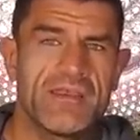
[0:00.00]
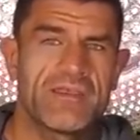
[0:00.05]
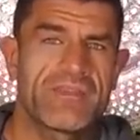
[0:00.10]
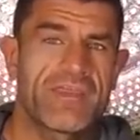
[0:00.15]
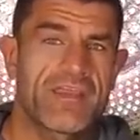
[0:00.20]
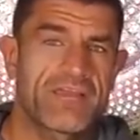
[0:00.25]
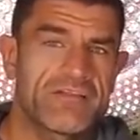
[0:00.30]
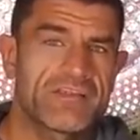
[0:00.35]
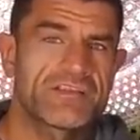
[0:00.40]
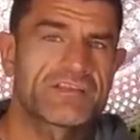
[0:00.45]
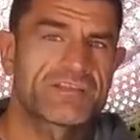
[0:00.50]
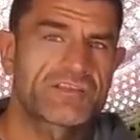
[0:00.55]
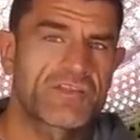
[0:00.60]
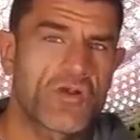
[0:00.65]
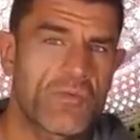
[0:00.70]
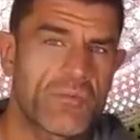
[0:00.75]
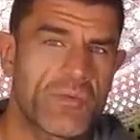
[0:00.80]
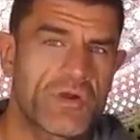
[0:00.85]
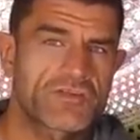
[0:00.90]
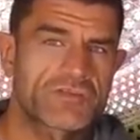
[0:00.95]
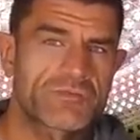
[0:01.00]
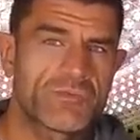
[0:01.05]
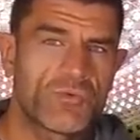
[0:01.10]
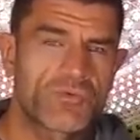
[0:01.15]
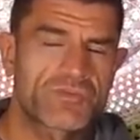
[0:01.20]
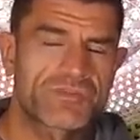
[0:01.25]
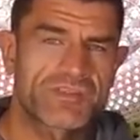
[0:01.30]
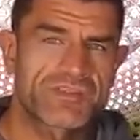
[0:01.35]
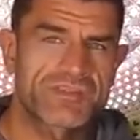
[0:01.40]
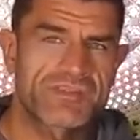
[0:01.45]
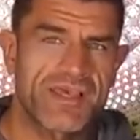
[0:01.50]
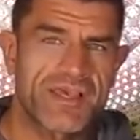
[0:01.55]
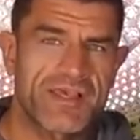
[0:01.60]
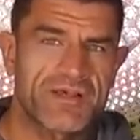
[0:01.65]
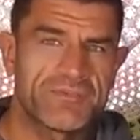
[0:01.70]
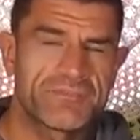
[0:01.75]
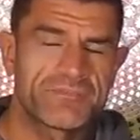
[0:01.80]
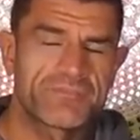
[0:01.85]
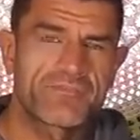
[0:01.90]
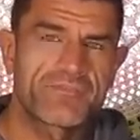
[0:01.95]
There is so much more to
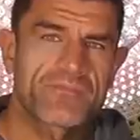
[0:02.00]
tell.